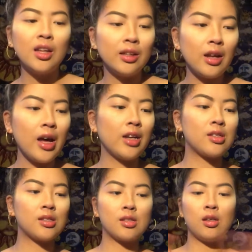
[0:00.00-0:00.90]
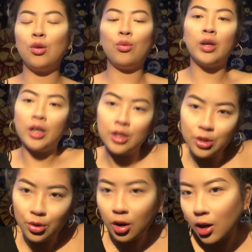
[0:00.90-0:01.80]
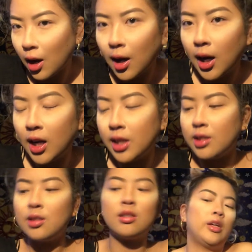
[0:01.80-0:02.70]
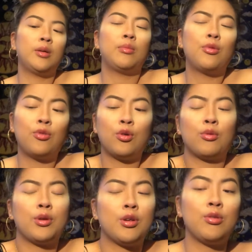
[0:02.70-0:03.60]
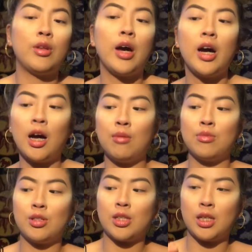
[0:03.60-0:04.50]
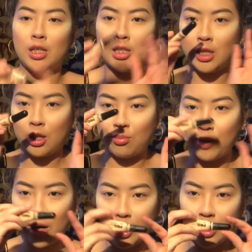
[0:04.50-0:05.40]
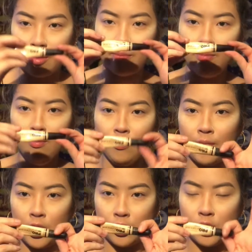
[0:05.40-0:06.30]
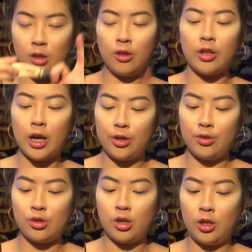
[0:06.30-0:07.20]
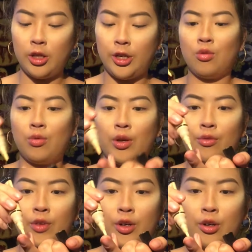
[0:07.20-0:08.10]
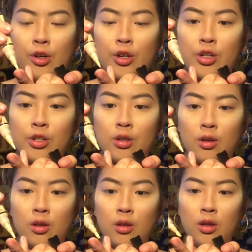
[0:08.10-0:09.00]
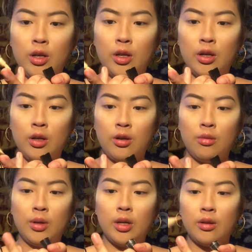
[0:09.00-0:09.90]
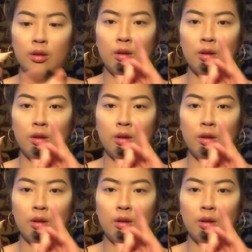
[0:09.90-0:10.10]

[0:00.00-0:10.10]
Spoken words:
Next, we're gonna do our eyes. And before we do that, I'm just gonna take my concealer that I used earlier, ring finger, just a little bit,